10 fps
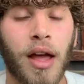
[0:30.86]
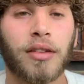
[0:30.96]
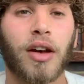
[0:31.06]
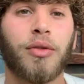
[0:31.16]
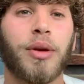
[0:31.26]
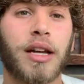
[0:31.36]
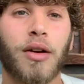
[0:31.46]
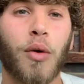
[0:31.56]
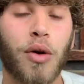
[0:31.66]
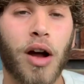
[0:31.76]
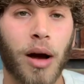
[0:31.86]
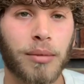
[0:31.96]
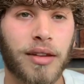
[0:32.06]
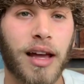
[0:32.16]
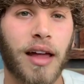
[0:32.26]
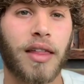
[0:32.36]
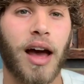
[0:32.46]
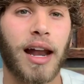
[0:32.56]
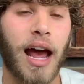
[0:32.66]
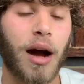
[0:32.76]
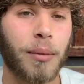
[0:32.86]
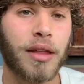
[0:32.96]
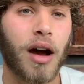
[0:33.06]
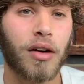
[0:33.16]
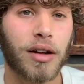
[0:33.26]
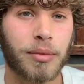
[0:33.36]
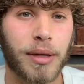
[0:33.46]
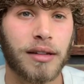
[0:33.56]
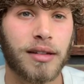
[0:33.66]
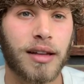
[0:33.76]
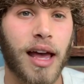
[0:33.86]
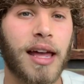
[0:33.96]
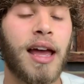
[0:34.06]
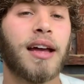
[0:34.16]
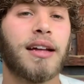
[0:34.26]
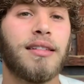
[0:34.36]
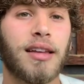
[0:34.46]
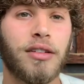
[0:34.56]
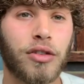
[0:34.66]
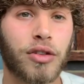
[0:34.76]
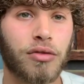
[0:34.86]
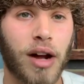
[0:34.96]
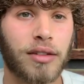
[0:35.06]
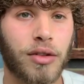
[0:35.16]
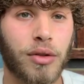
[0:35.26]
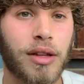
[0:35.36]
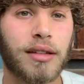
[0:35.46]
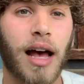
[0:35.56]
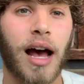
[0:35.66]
So if we can all come together and help the RSPCA continue to rescue these